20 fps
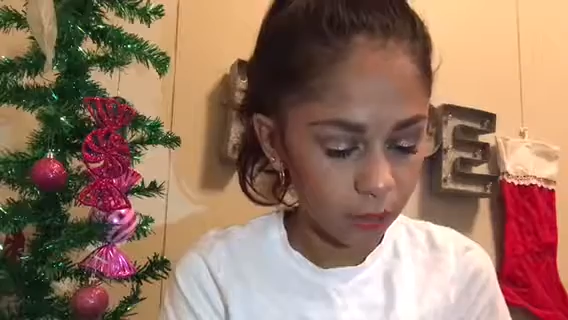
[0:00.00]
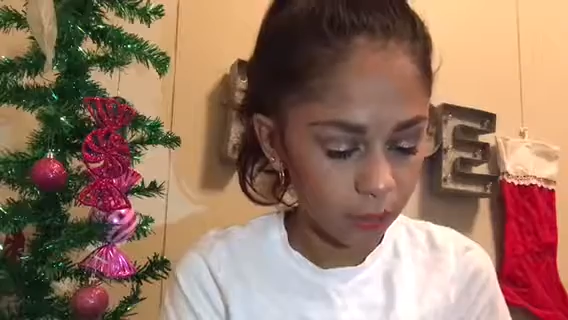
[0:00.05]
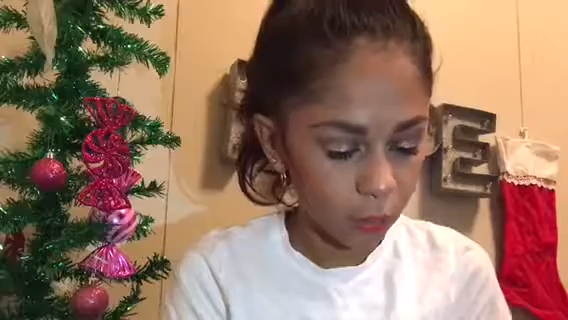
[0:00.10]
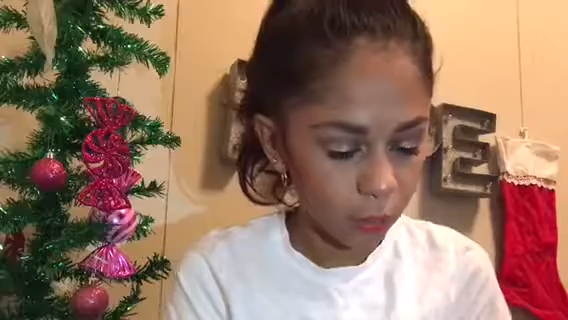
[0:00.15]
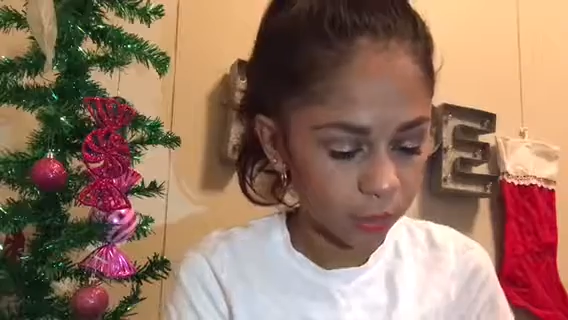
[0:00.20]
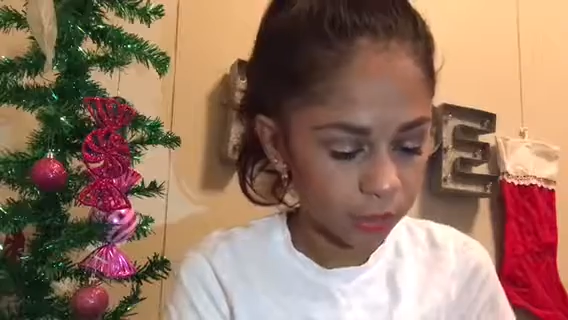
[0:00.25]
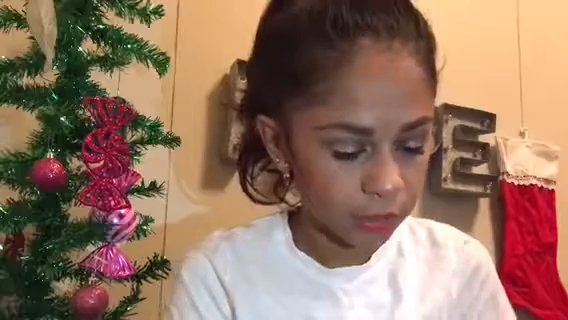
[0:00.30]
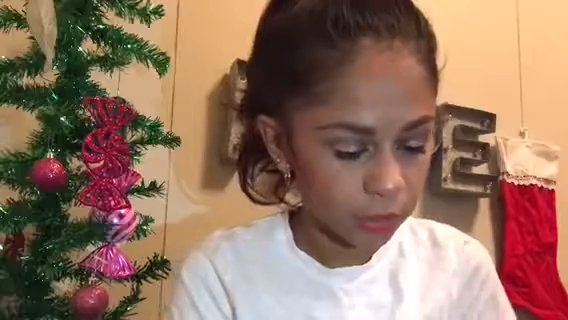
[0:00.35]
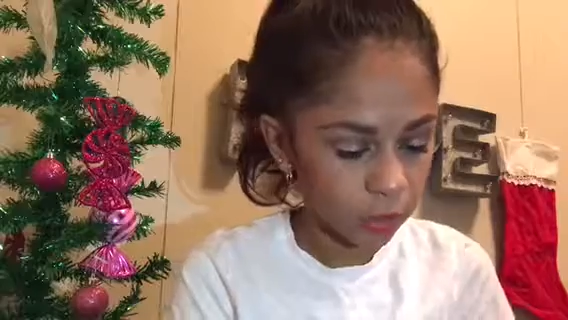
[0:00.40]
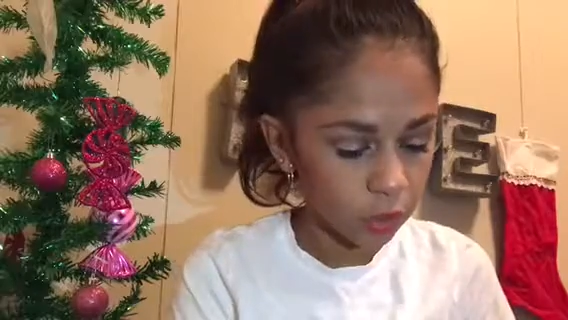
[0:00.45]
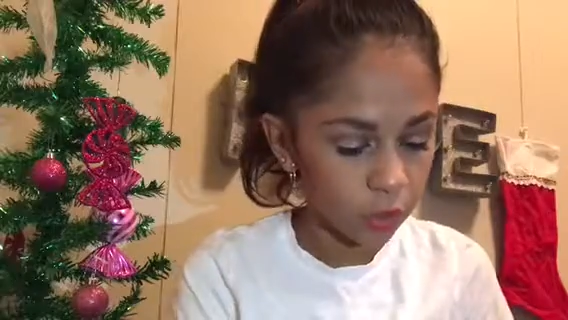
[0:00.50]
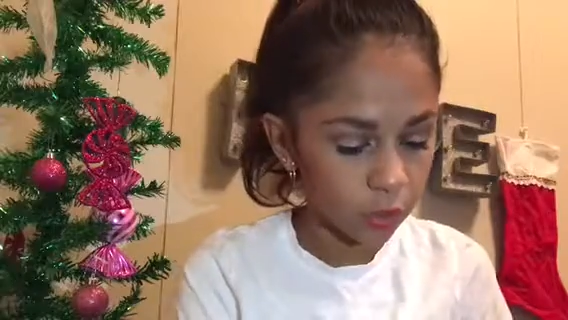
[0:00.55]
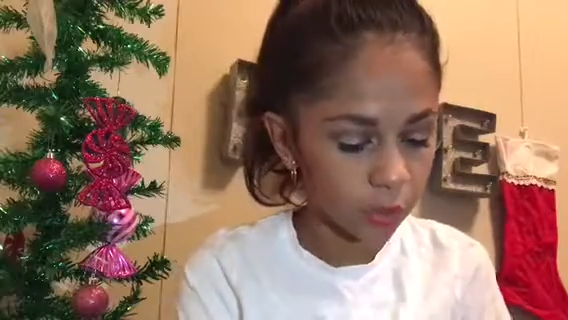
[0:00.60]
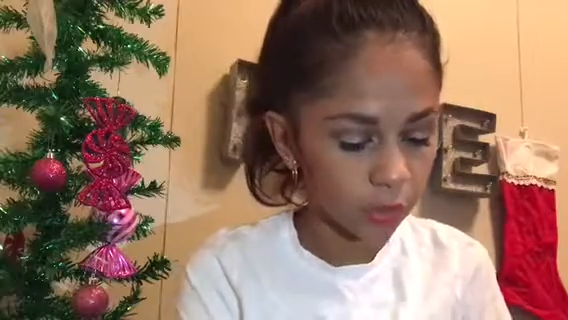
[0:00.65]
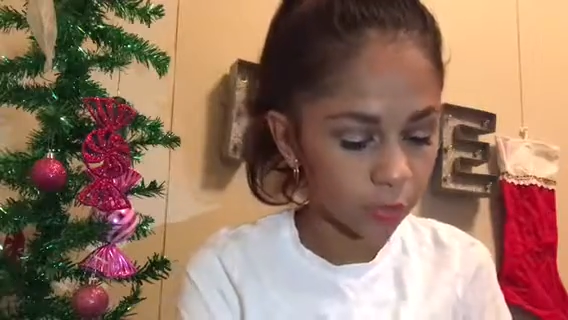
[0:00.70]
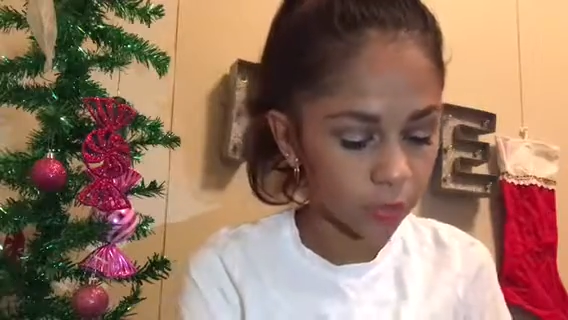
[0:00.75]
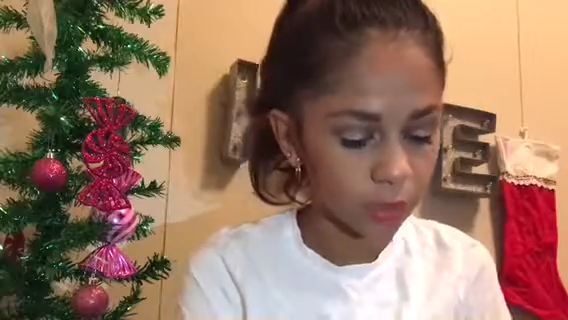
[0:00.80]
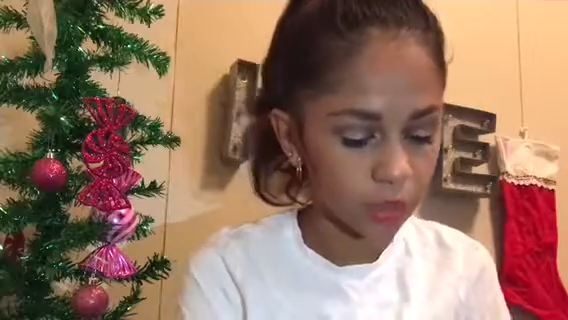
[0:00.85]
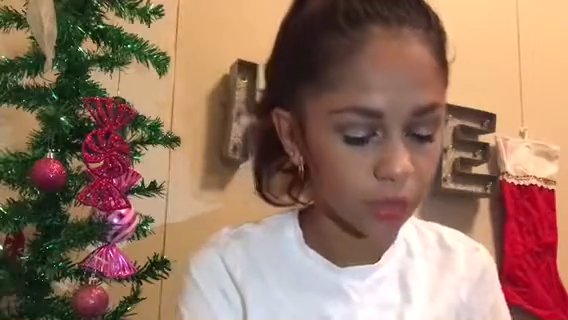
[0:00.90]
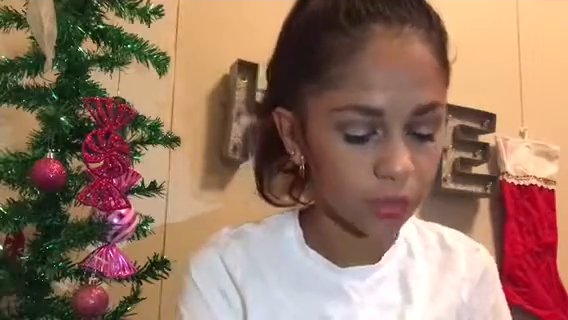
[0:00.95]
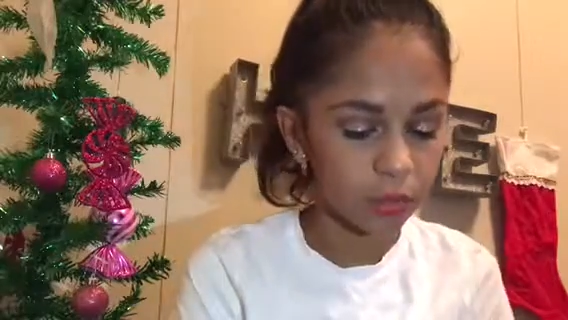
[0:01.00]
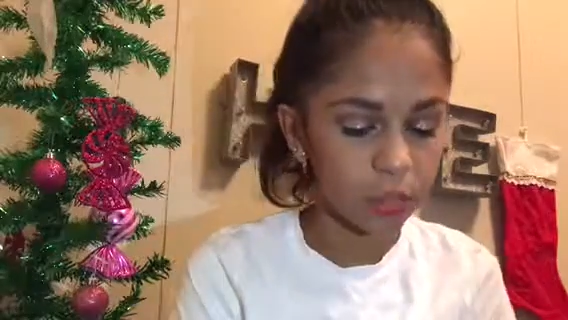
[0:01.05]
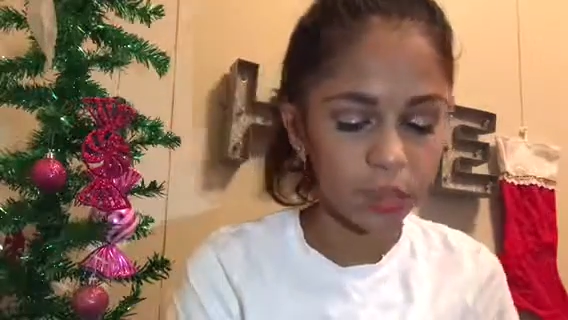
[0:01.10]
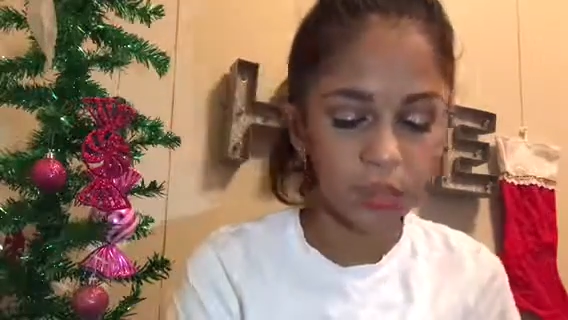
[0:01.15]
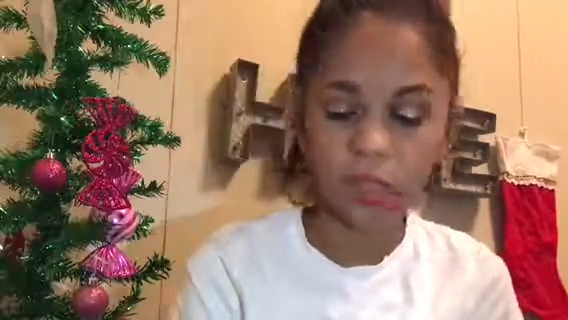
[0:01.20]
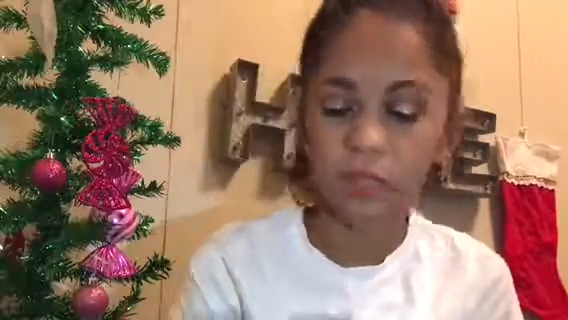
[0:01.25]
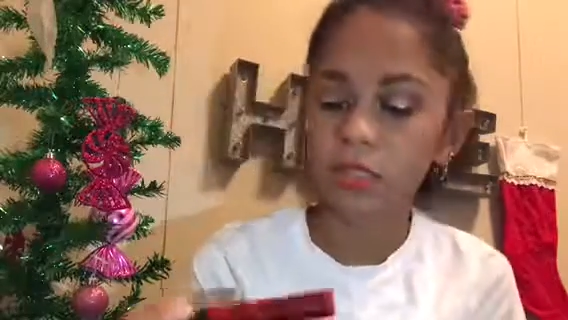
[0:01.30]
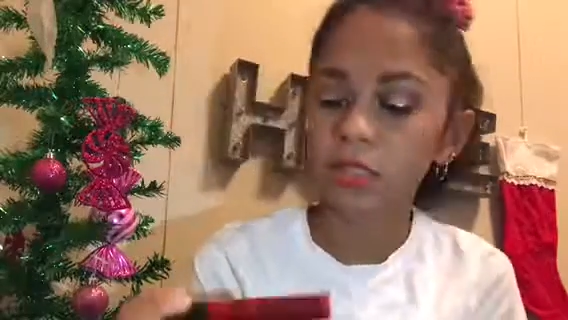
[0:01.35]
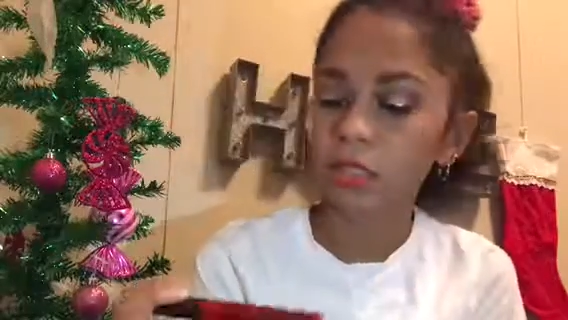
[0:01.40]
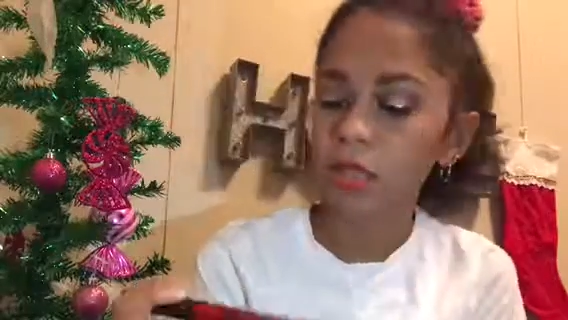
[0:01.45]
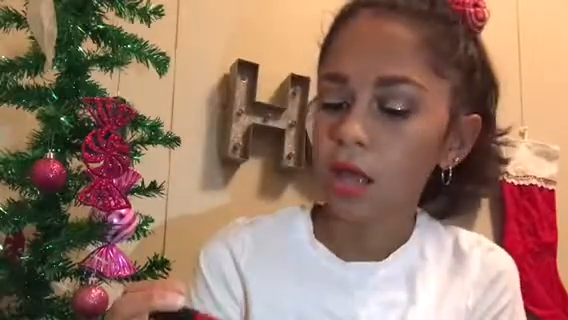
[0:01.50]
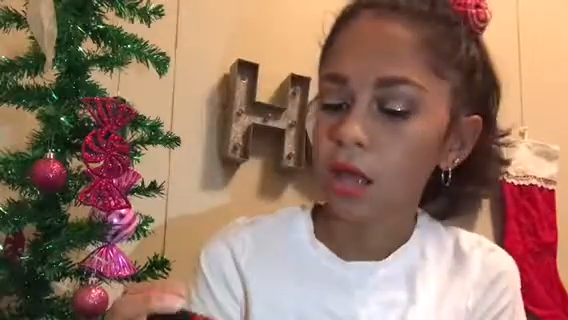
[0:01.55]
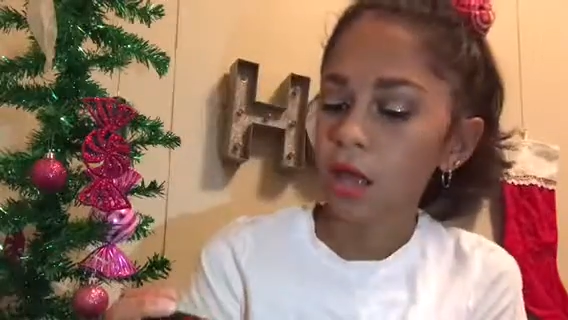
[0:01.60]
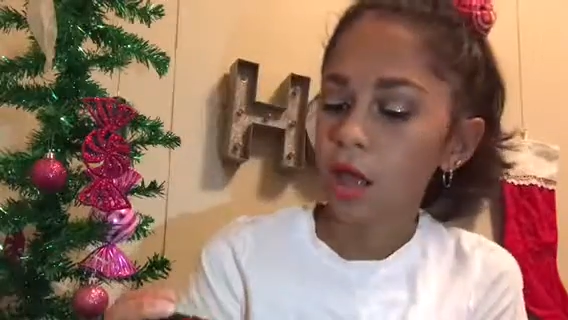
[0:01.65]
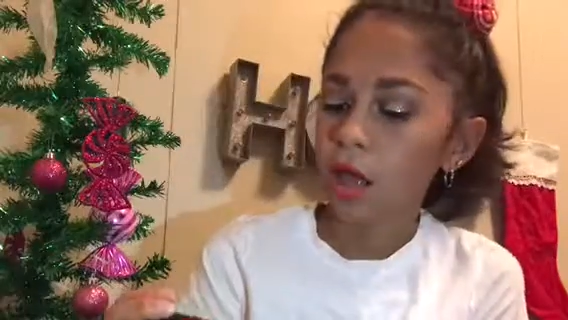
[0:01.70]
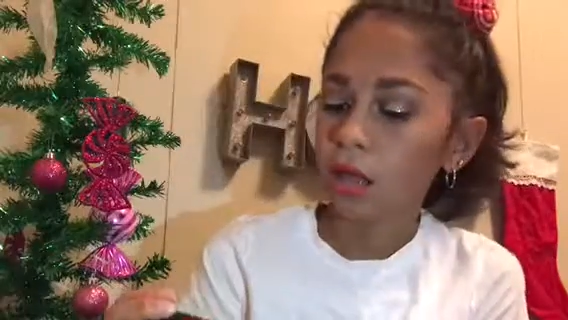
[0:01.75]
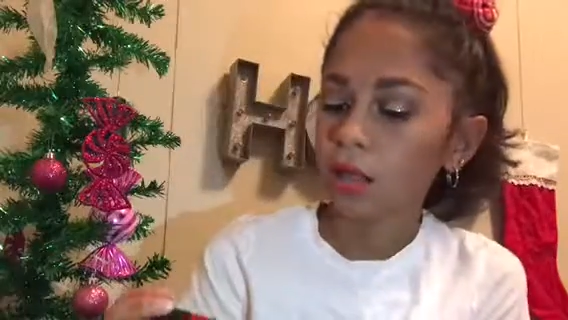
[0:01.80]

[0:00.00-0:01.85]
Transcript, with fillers: I'm going to go in with the NYX